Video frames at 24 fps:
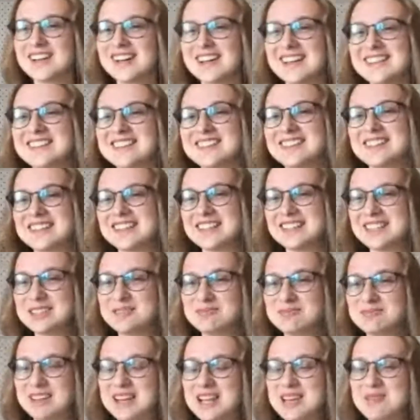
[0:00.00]
Hi Denise.
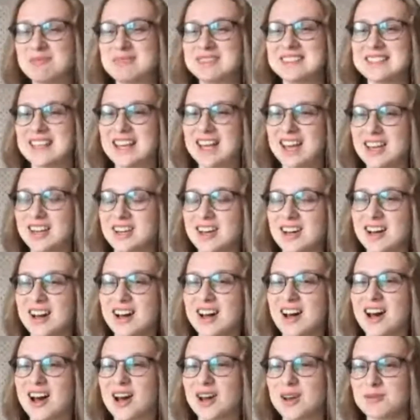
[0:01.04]
My name is
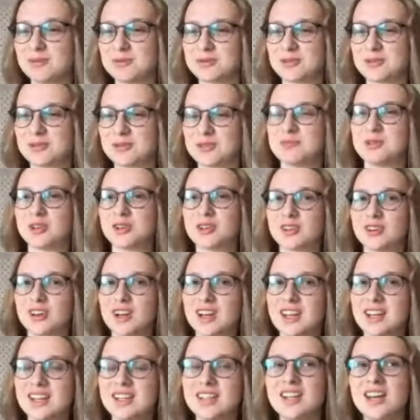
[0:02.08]
Anna. I'm from
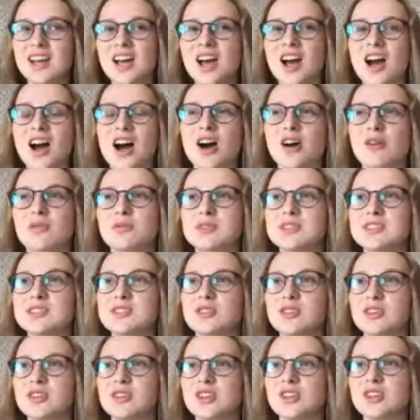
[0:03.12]
Ukraine. I was
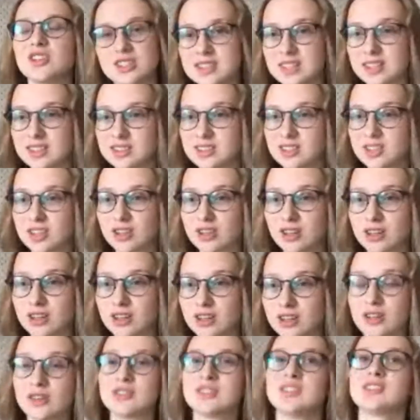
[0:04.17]
doing GCSE
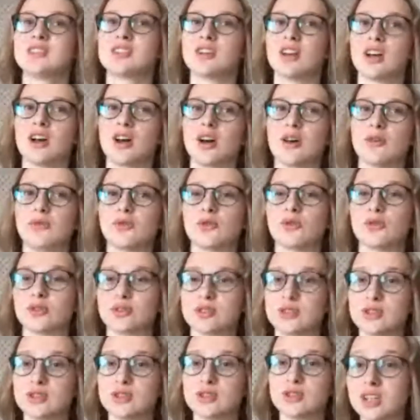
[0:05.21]
course uh,
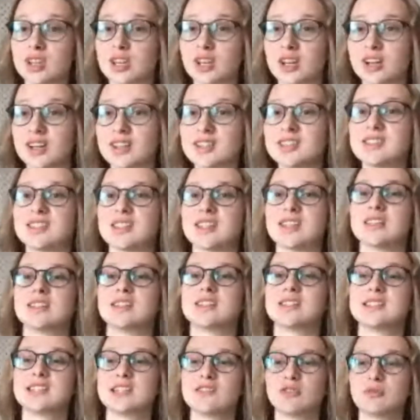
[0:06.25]
for two years
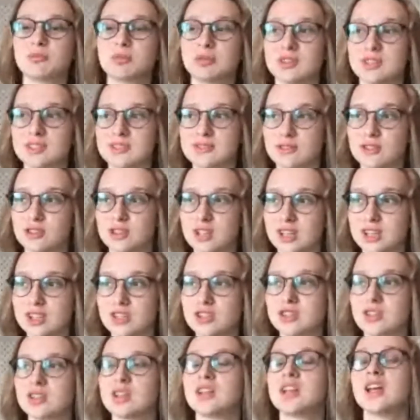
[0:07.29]
in Stephen Perse
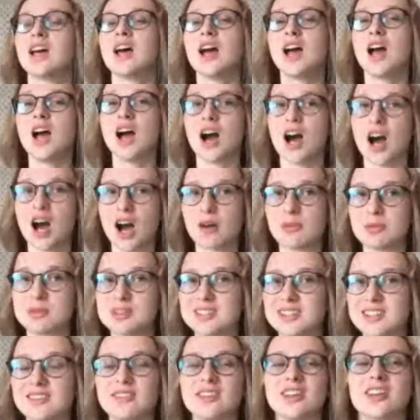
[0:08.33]
Foundation. I
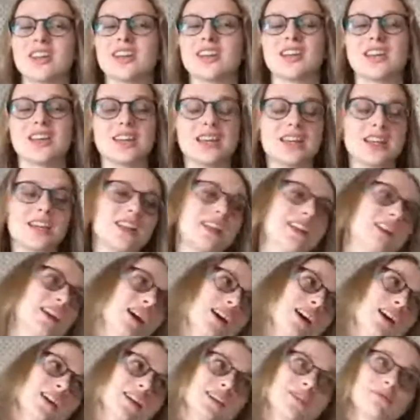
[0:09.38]
was living
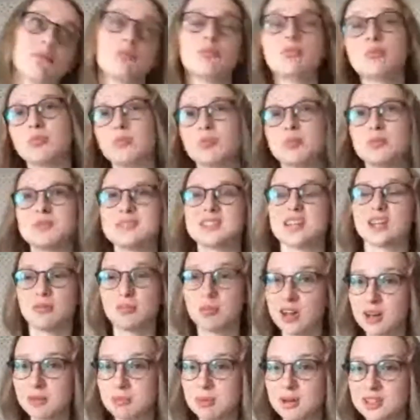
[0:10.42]
in um, San
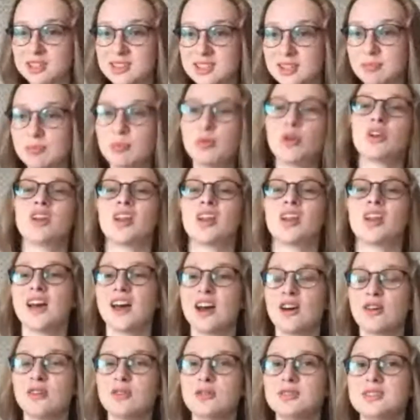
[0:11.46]
Barnabas boarding
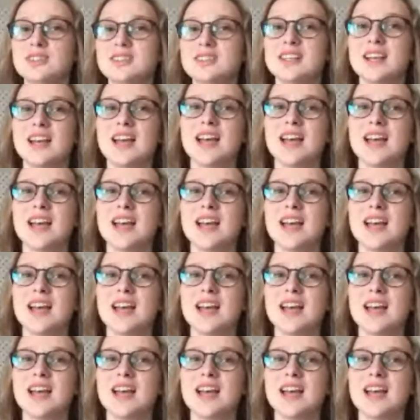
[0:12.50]
house,